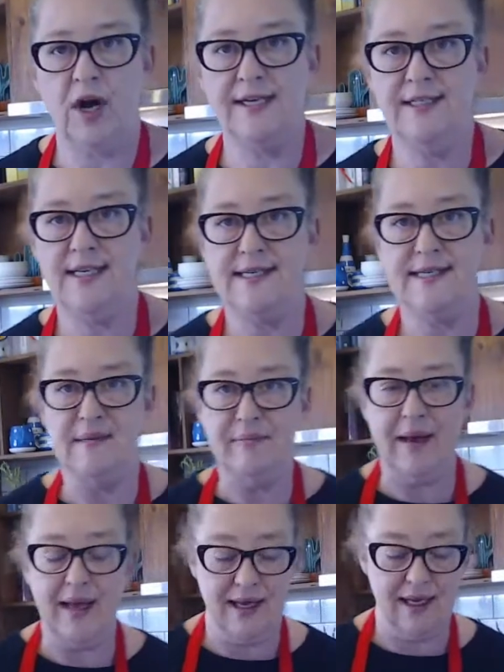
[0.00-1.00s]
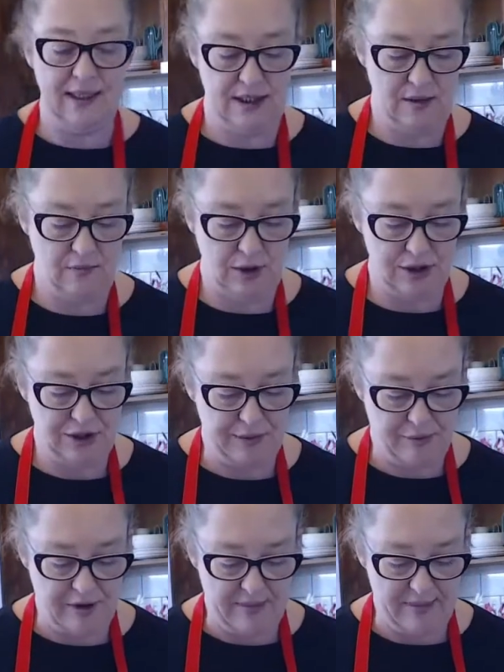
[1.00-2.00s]
disembark to watch the
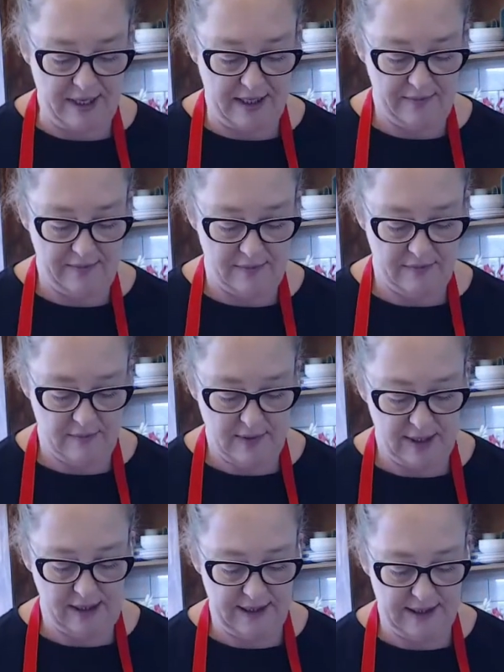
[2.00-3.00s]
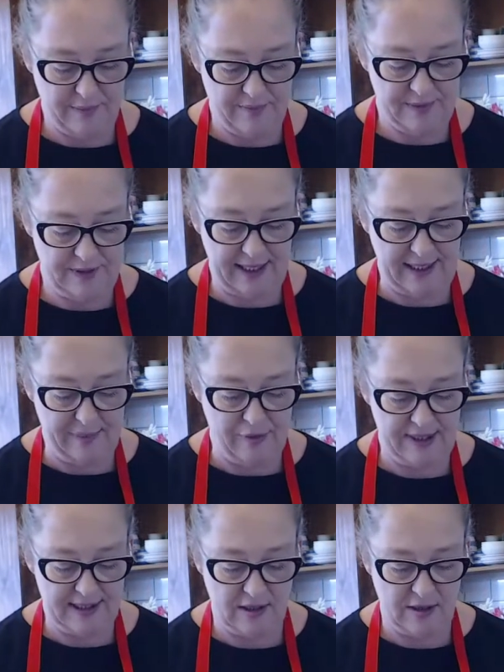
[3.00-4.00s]
premiere and his daily
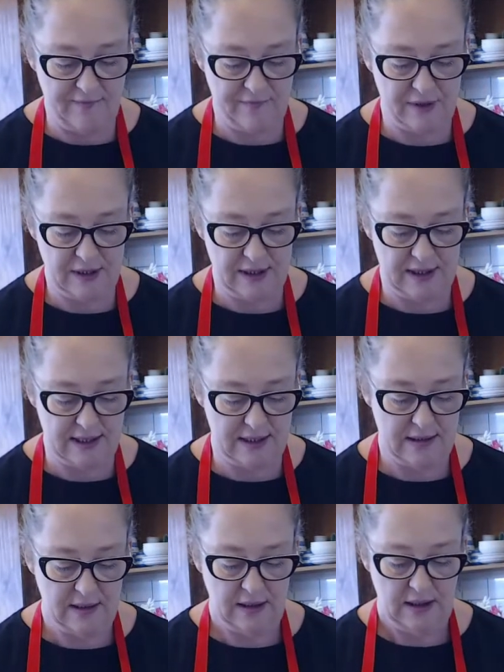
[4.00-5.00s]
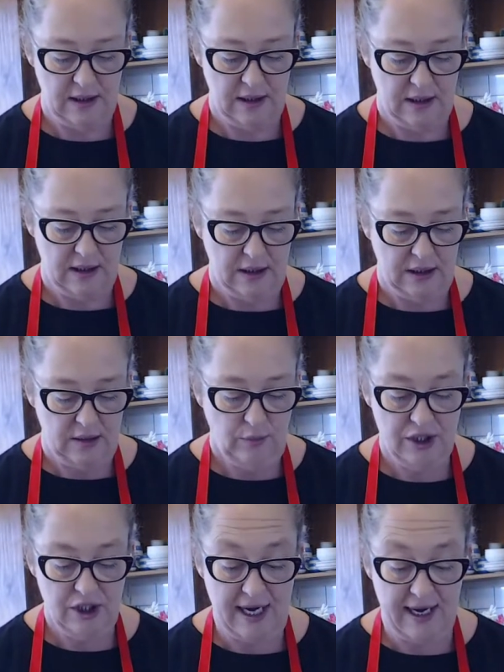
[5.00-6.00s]
press conference,
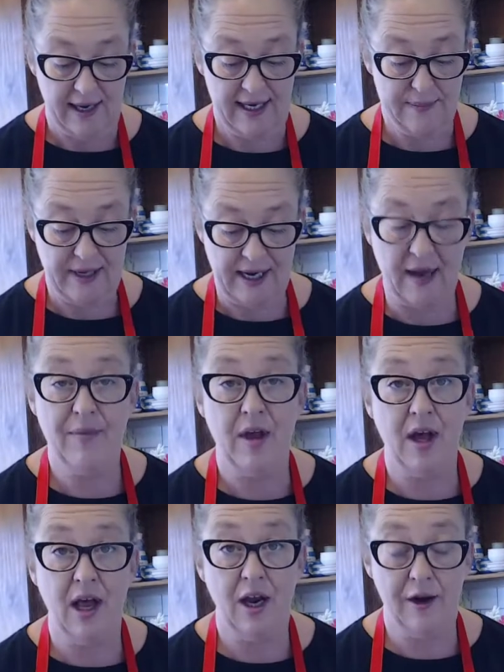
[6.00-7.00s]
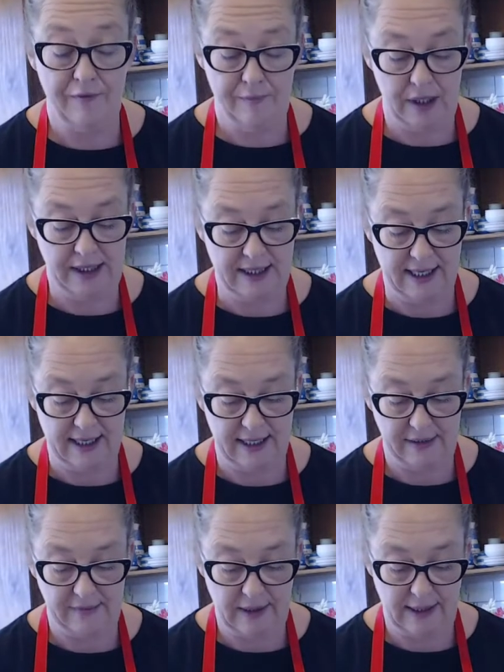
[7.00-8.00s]
which, has become the highlight of my
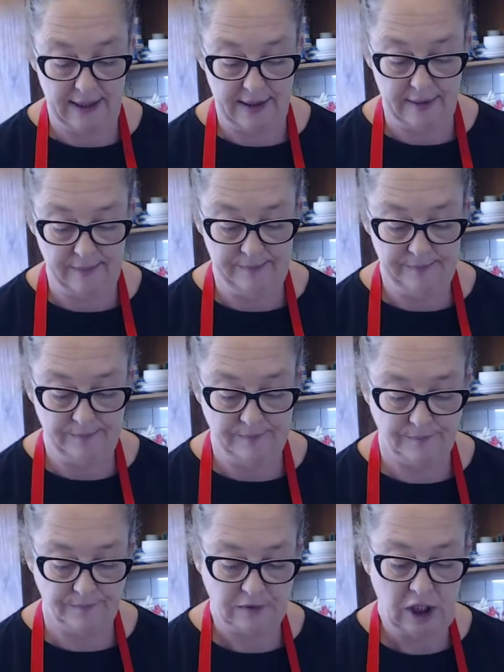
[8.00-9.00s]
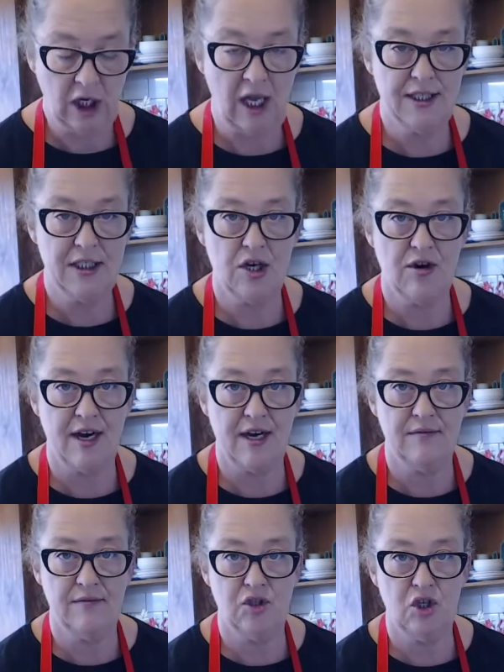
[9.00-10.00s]
day. I like to
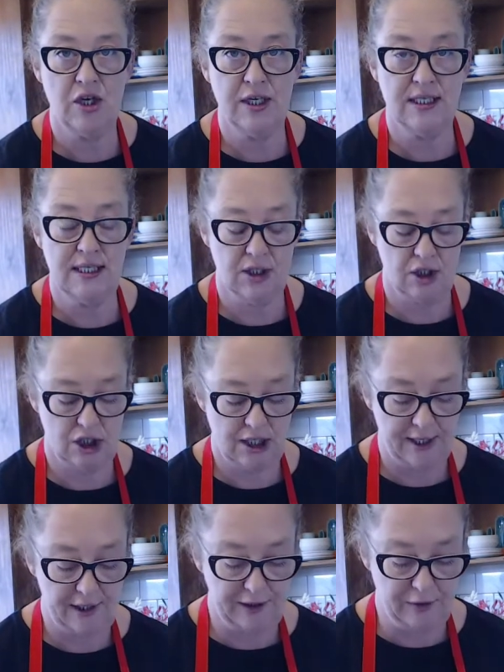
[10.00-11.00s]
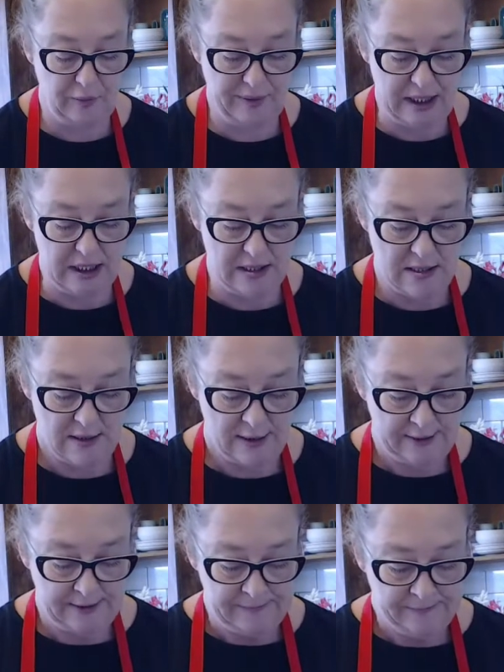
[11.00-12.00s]
crack jokes in chat a little bit
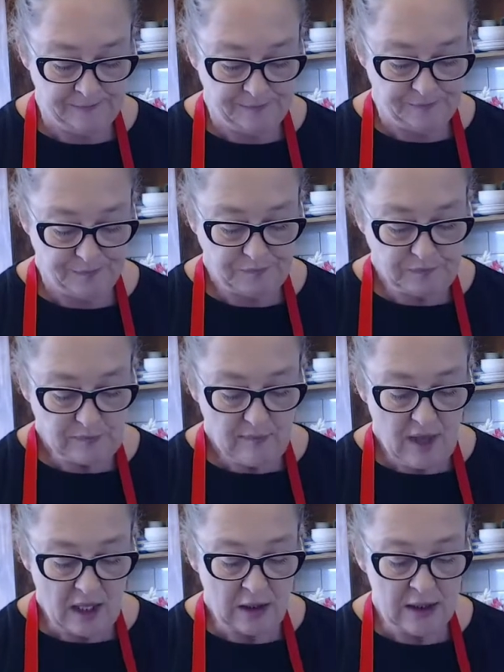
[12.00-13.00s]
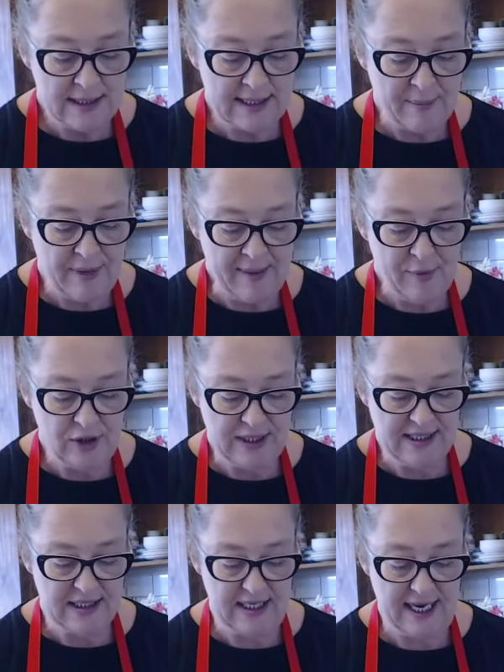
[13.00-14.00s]
because some people
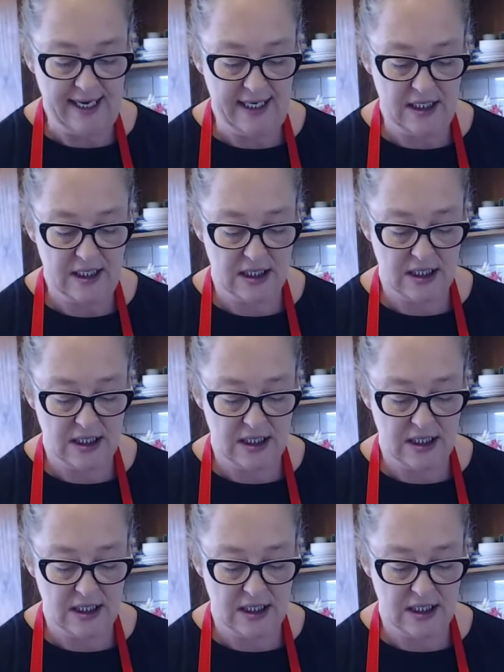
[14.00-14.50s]
just need